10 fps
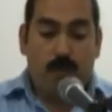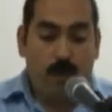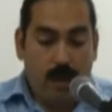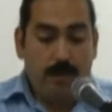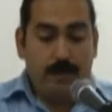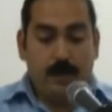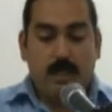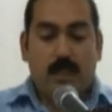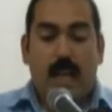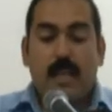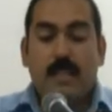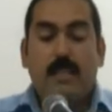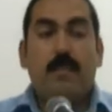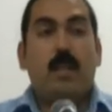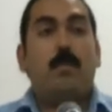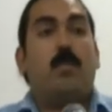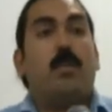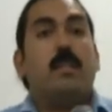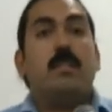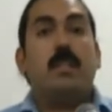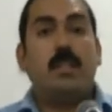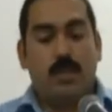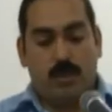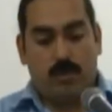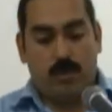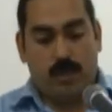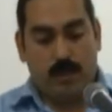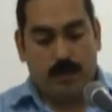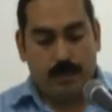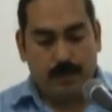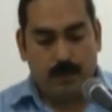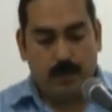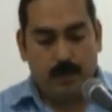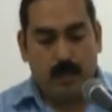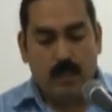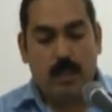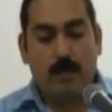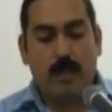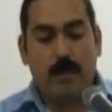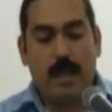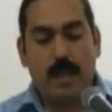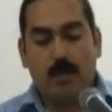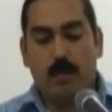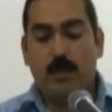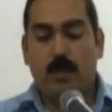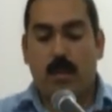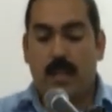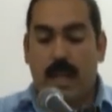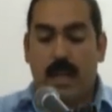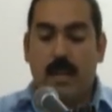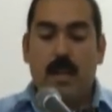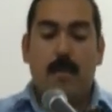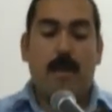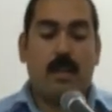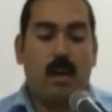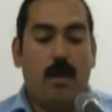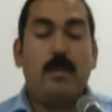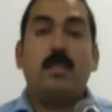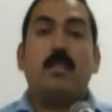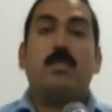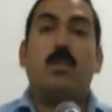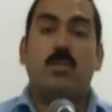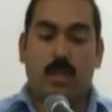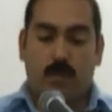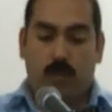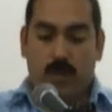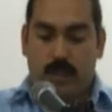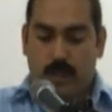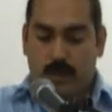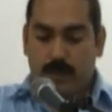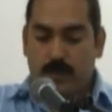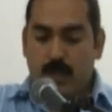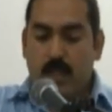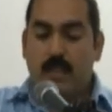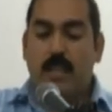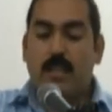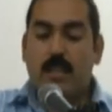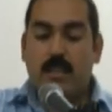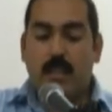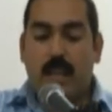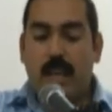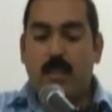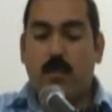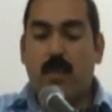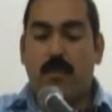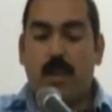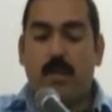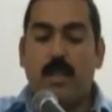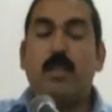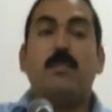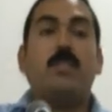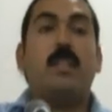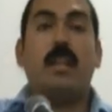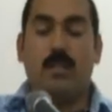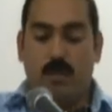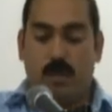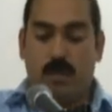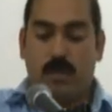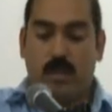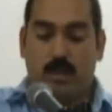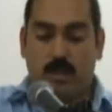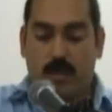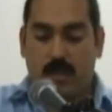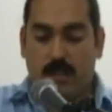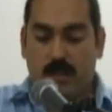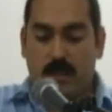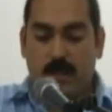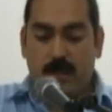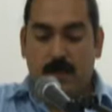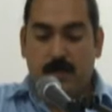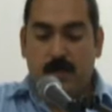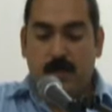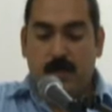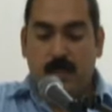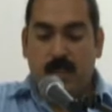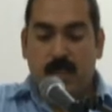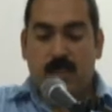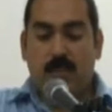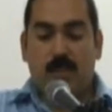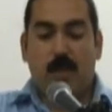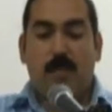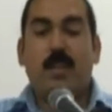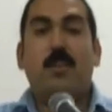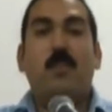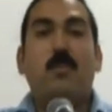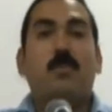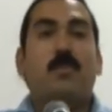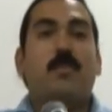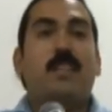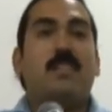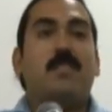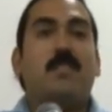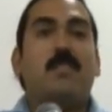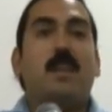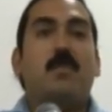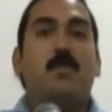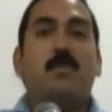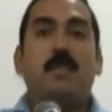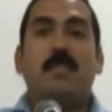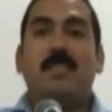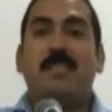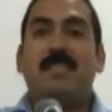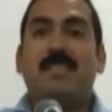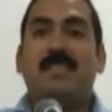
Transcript: from its highly developed organizational structure. Some of the main groups are led by communist and socialist forces, such as the case with the Federation of Chilean University Students. Does somebody know who the face of that movement is?